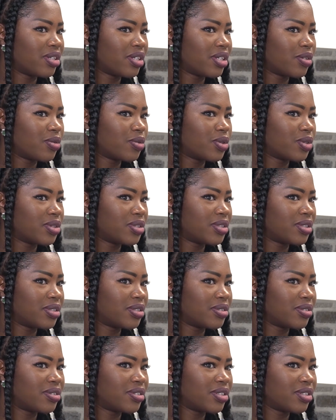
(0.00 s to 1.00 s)
It
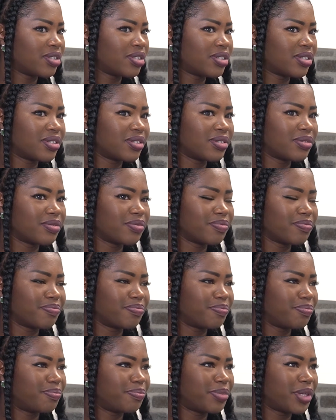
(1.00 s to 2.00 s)
was this
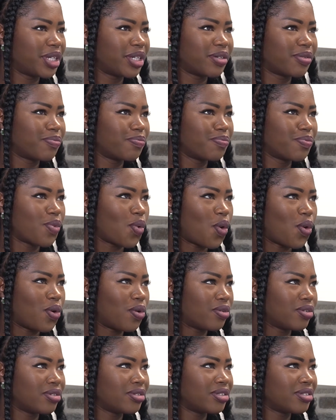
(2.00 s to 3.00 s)
big
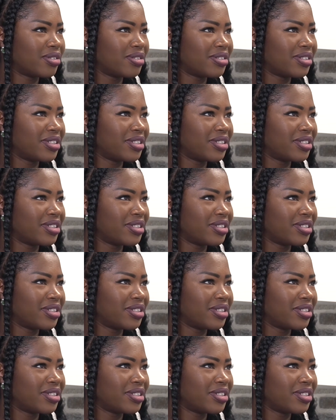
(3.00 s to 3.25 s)
mall.